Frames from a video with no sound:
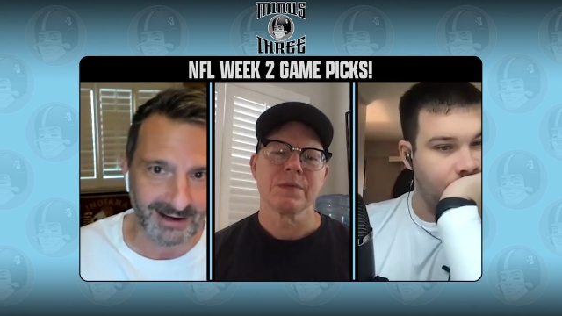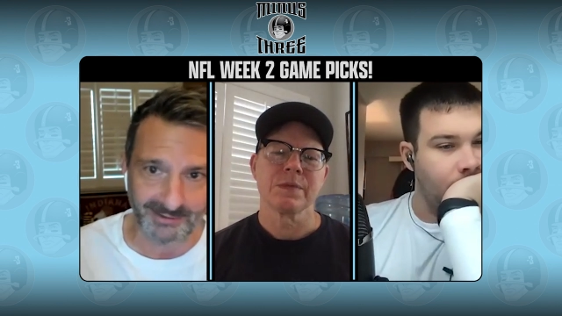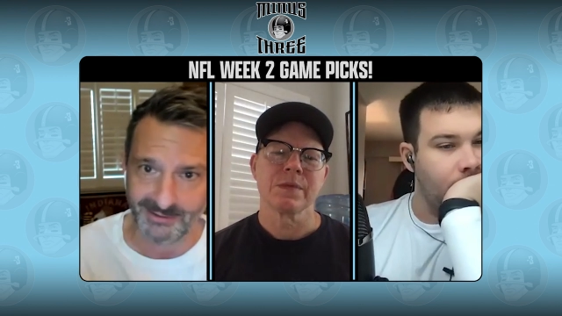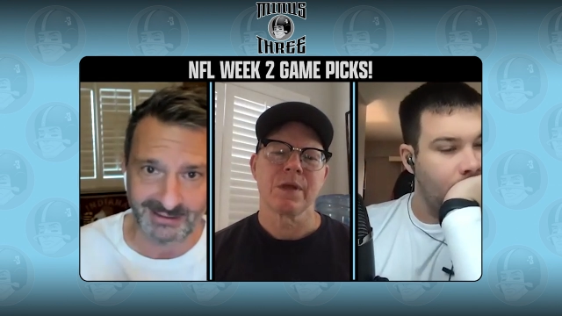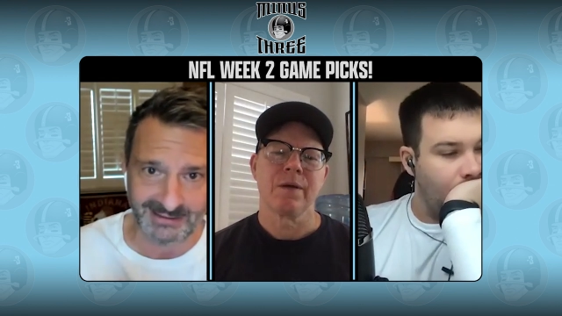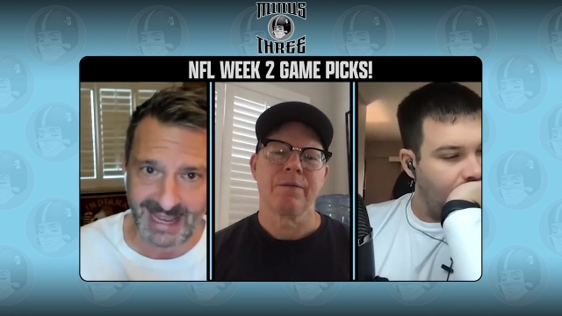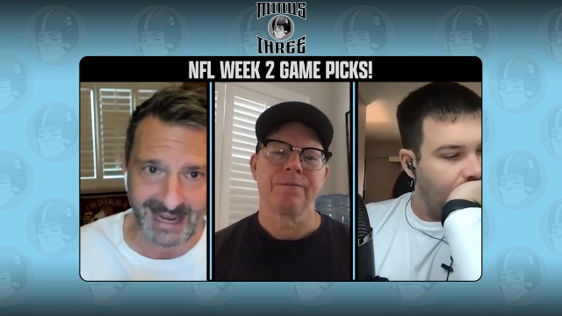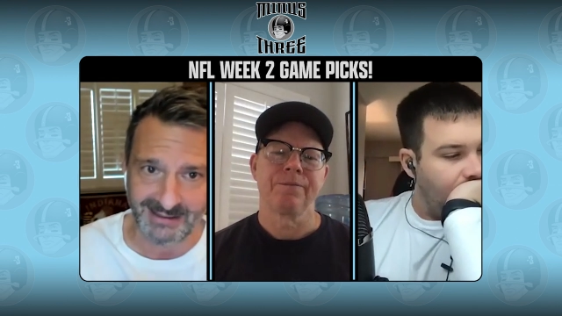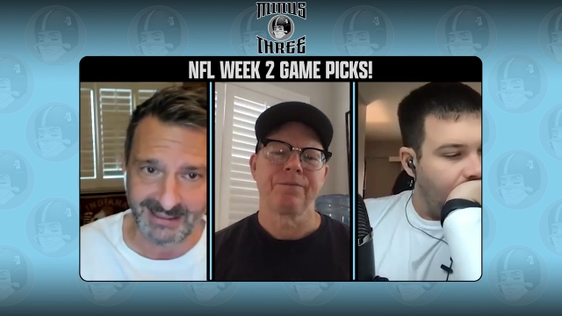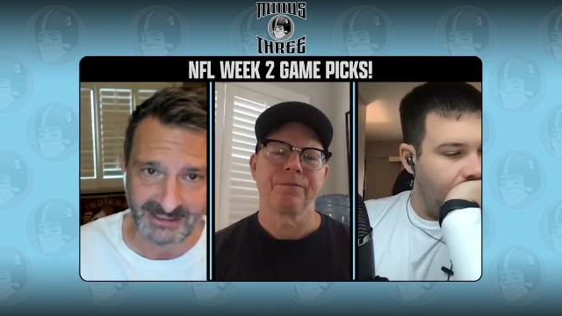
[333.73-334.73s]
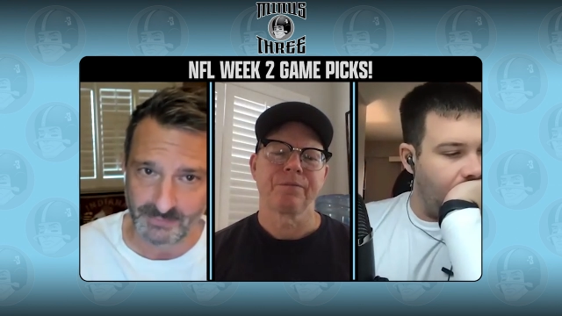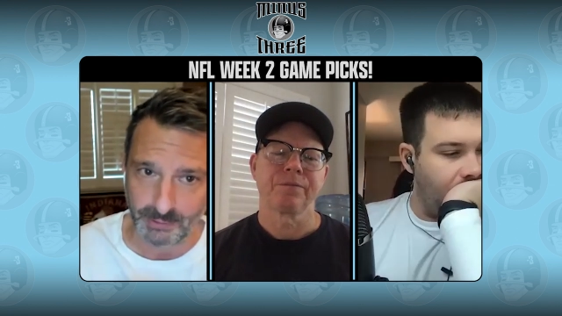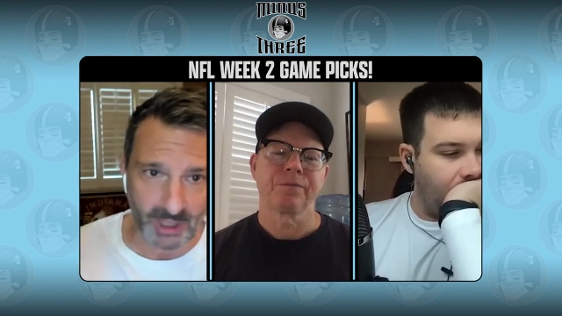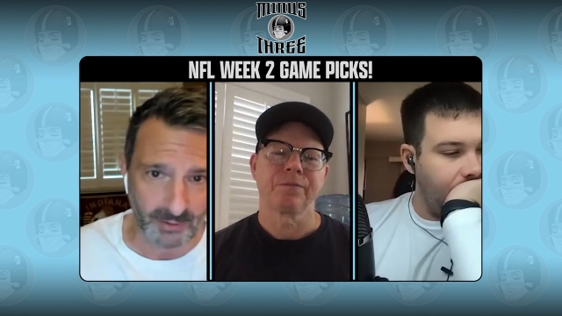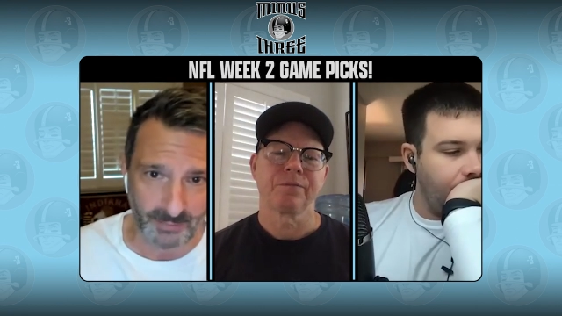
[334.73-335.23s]
Speaker 1: Other than that, he's
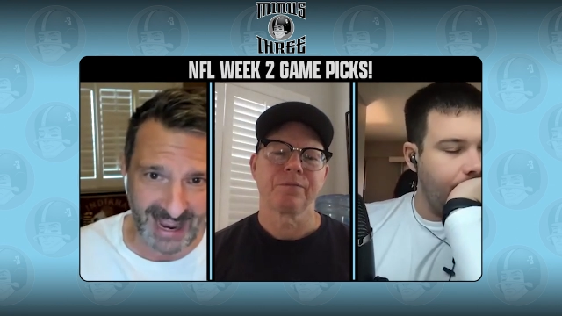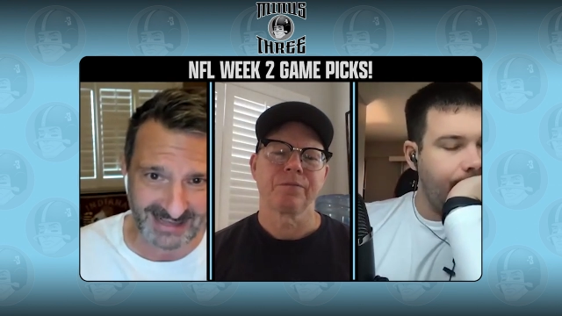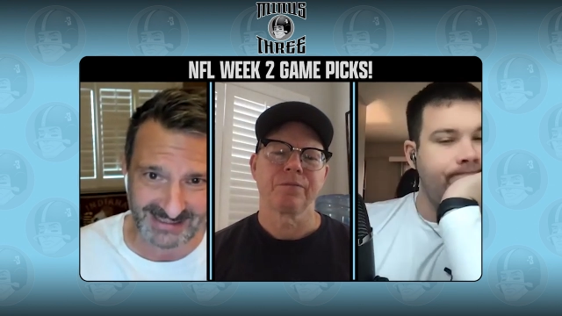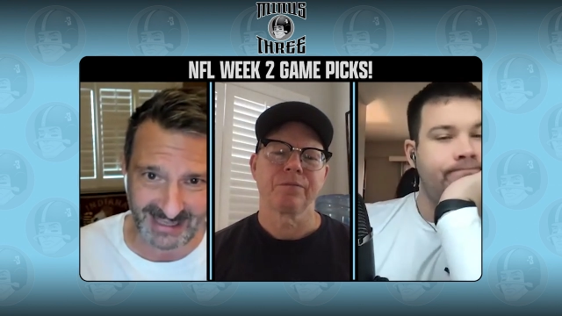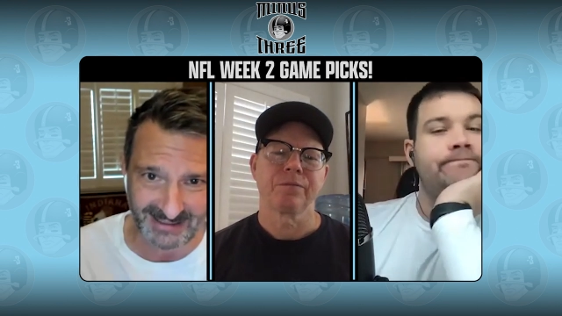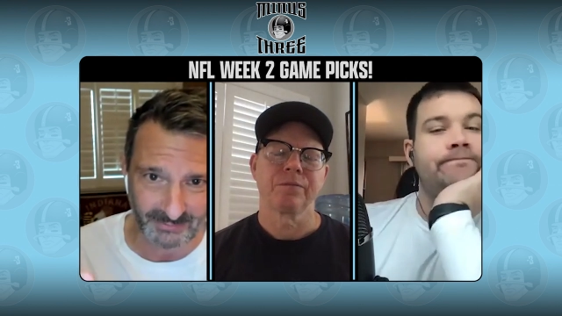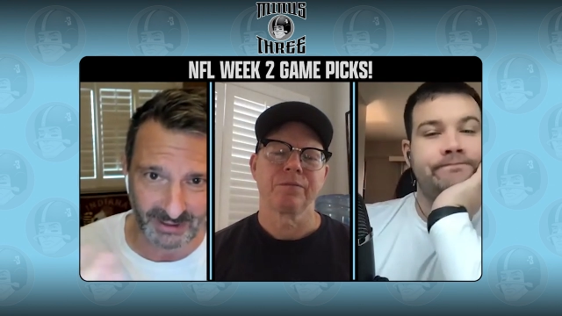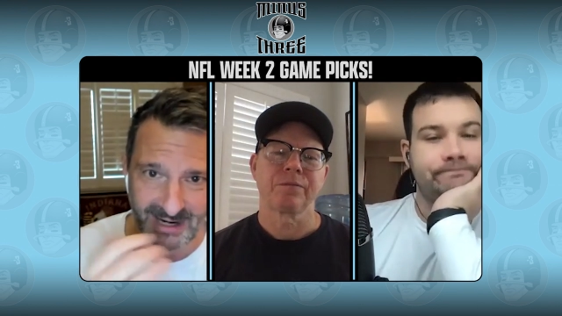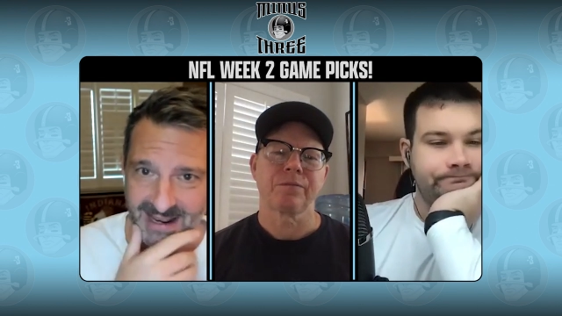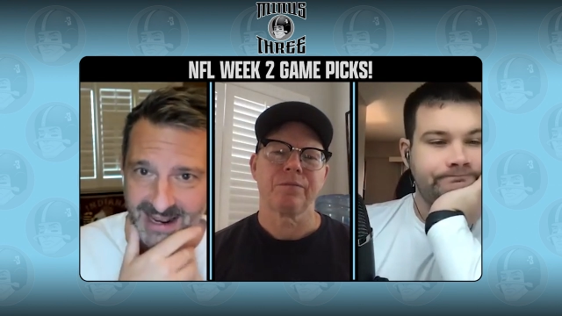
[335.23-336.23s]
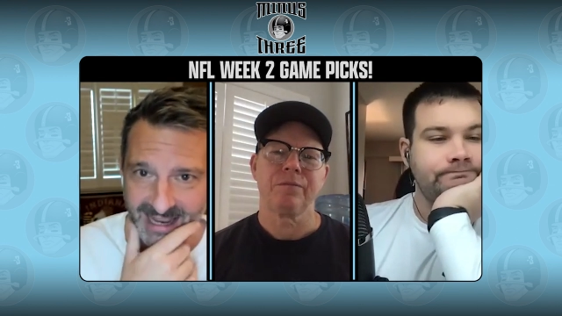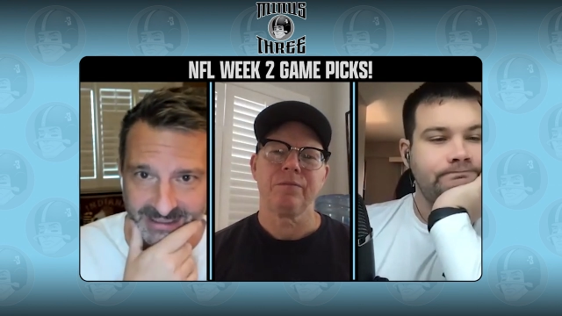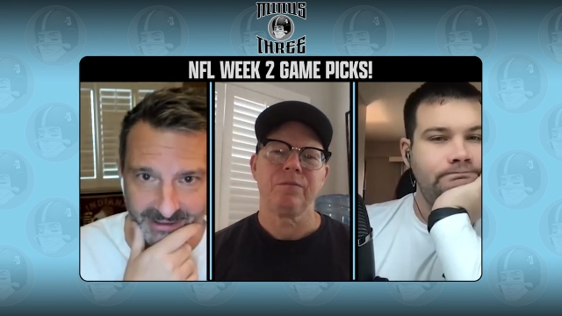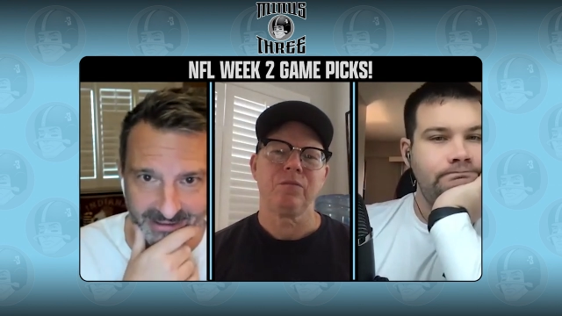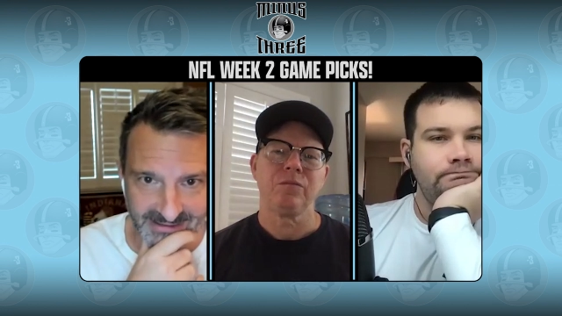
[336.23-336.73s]
blowing past that number. I
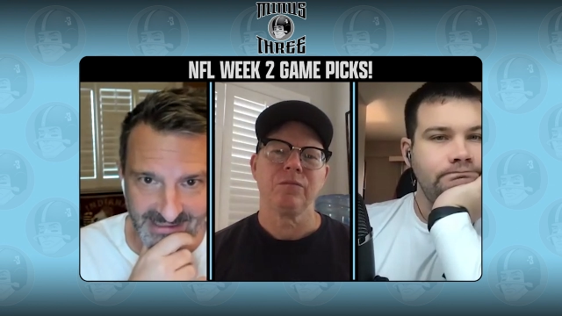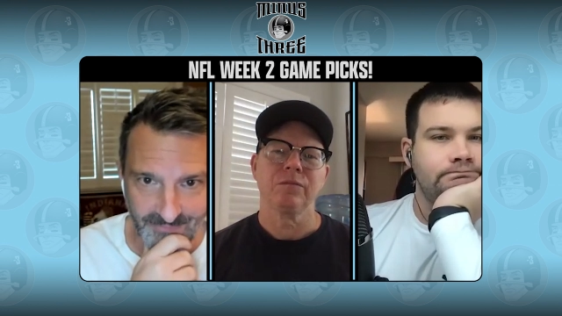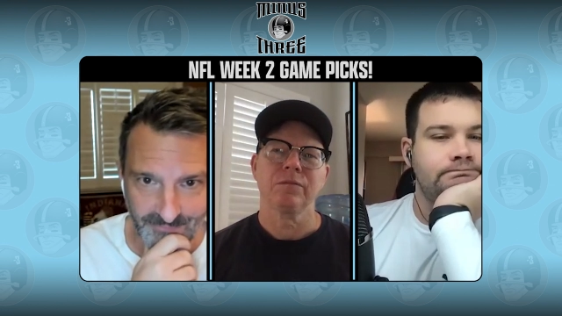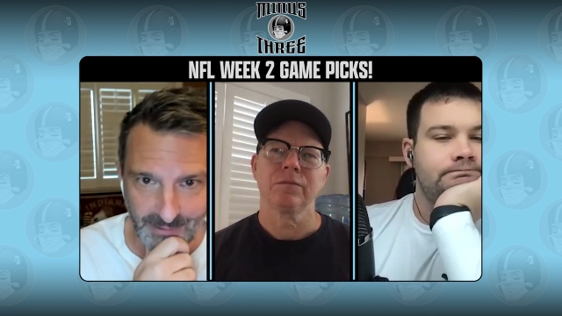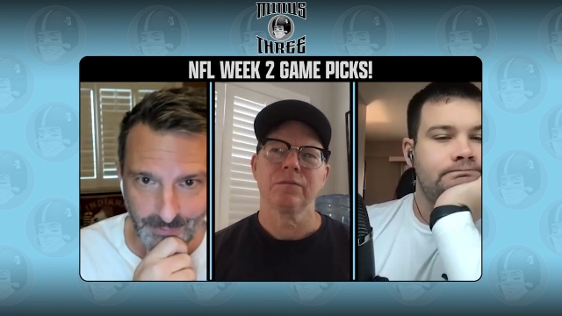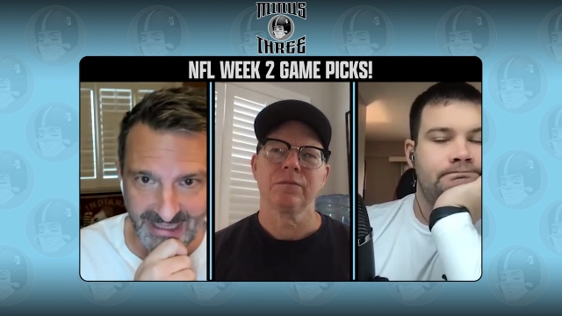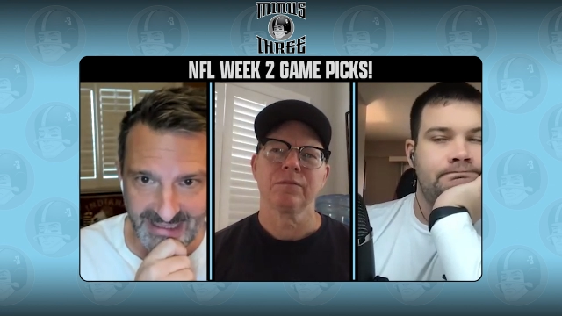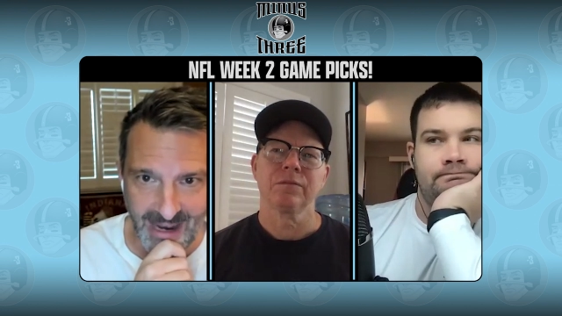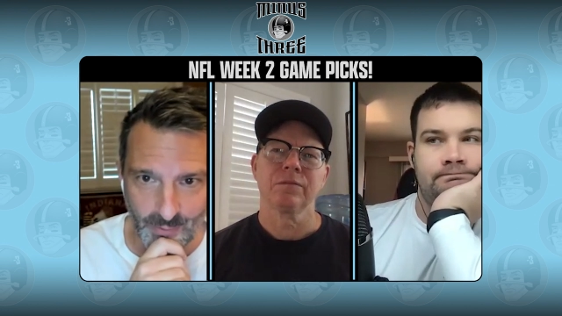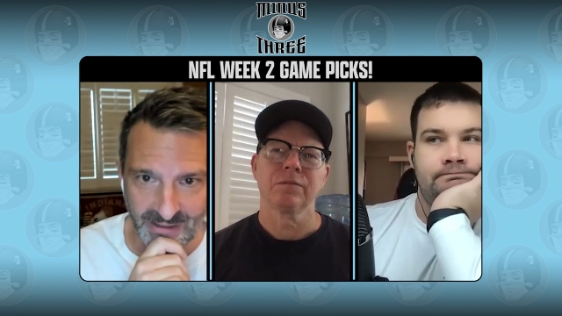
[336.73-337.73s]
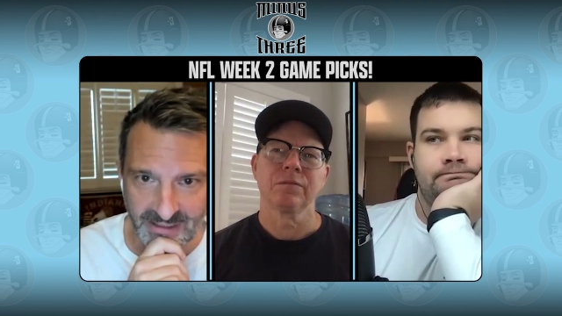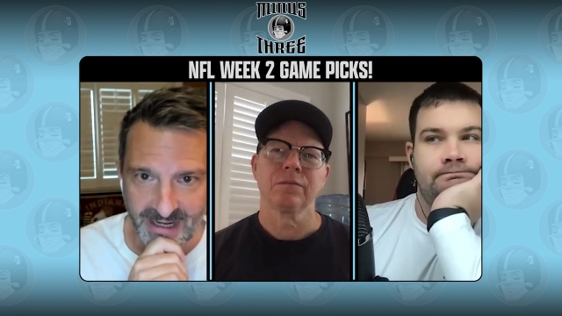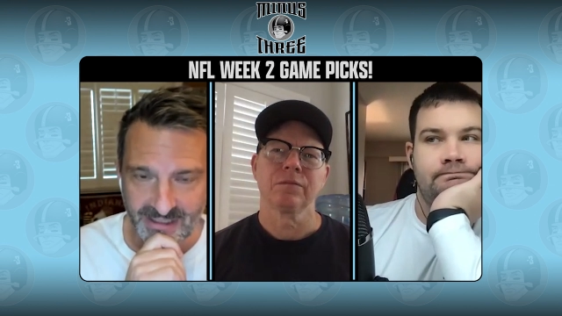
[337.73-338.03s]
think you can safely play that one.